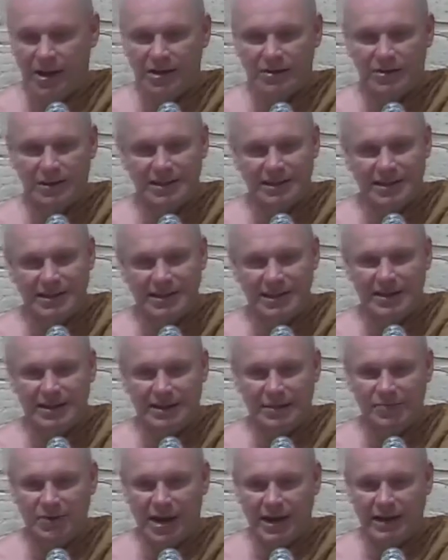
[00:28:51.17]
So it is a
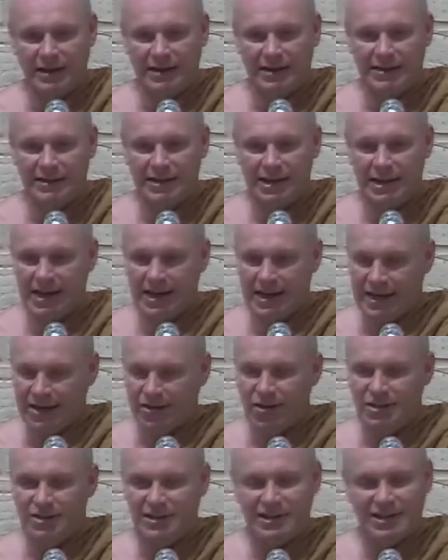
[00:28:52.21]
sitting practice. It
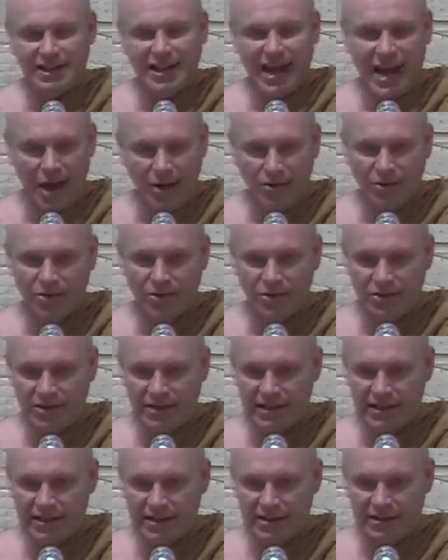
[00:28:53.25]
doesn't say how you should
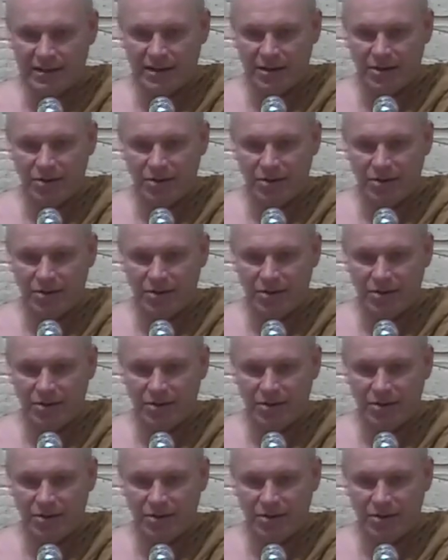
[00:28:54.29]
sit.